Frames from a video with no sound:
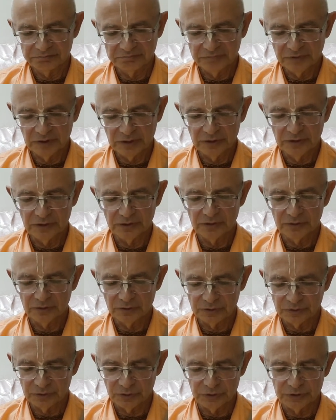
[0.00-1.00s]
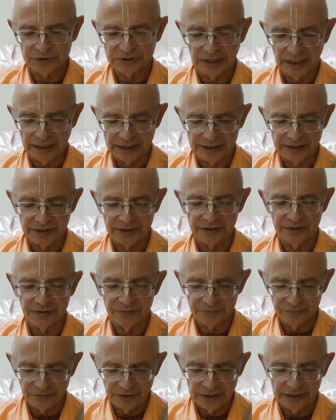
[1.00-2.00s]
to study
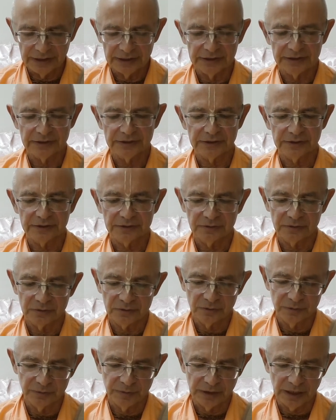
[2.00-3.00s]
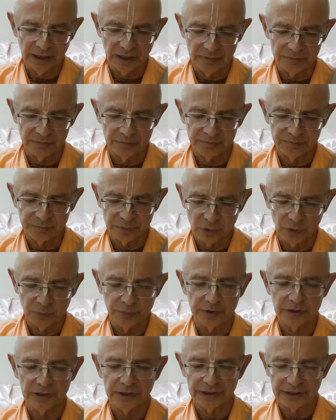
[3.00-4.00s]
Vedas, to become
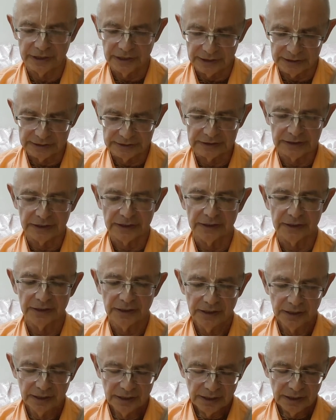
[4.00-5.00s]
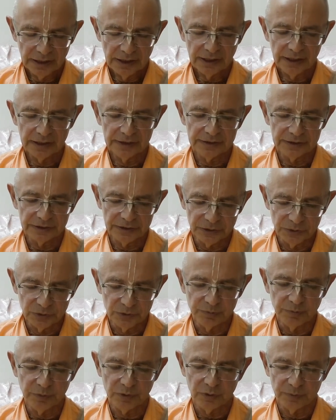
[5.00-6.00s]
proper grihasta,
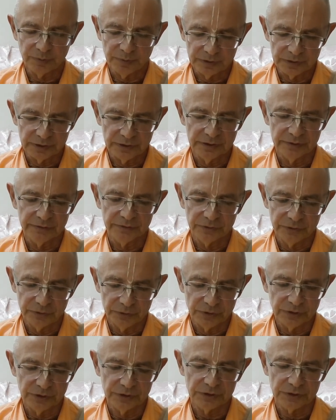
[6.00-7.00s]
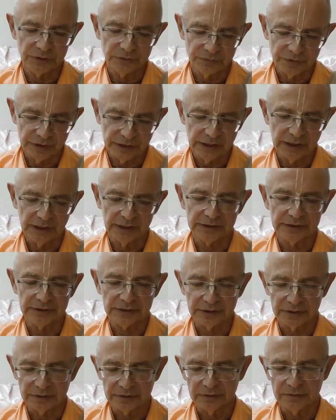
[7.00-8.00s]
execute proper duties of
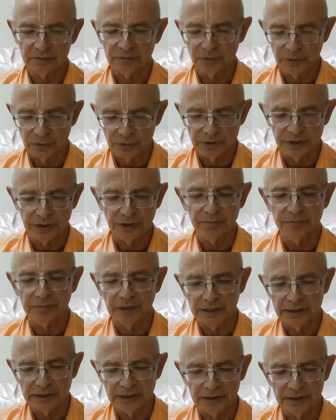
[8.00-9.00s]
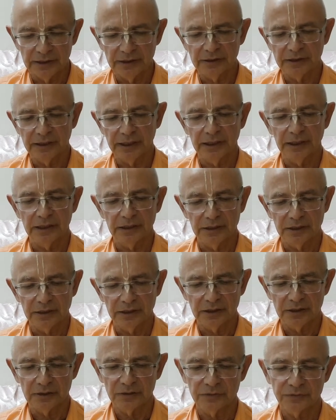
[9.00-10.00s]
grihasta, earning money, taking
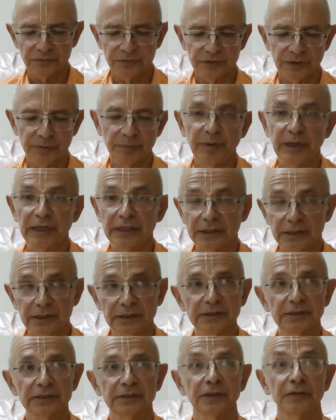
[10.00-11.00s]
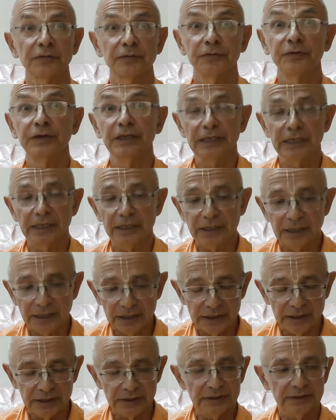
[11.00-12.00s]
care of dependents, feeding
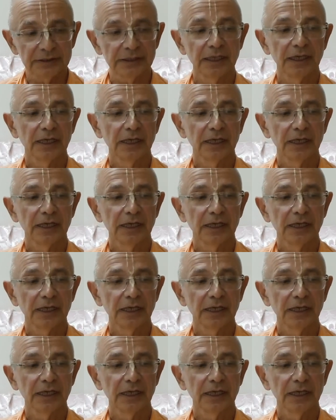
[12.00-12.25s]
others.